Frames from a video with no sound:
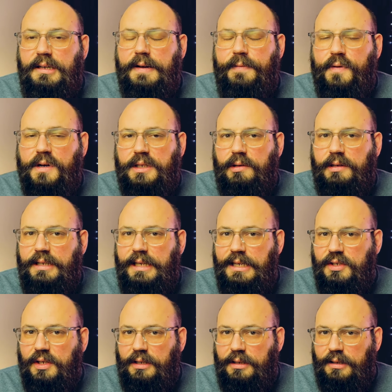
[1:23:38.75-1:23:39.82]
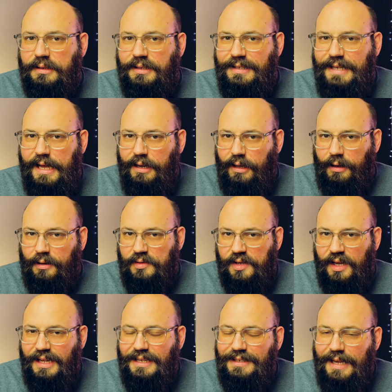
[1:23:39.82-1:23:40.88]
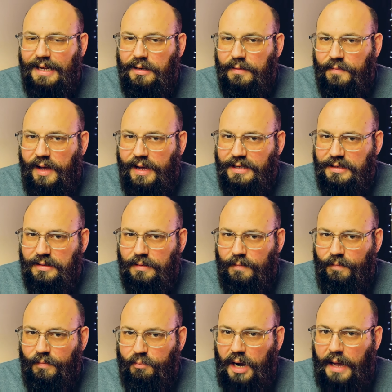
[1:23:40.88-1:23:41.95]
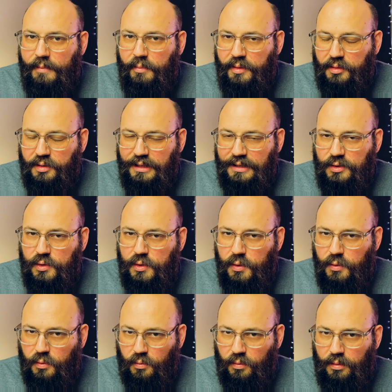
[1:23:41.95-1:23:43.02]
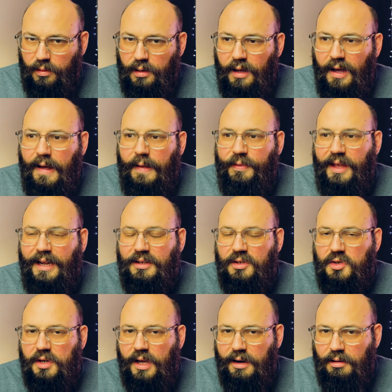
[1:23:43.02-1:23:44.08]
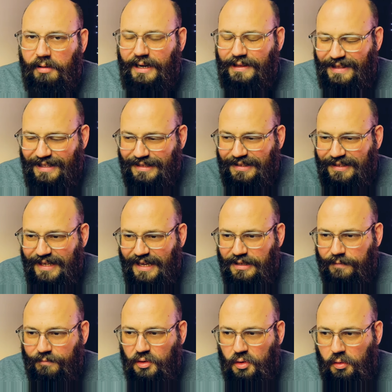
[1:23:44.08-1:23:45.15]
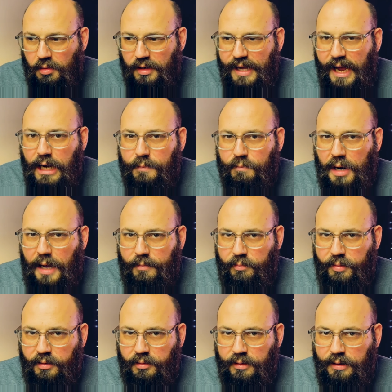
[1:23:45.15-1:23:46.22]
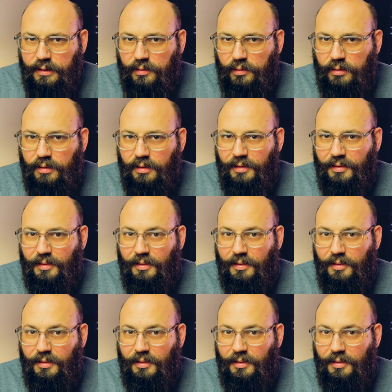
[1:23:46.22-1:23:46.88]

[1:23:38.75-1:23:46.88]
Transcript: different strategic settings incentivize probabilities too. They generate the incentive to create probabilities.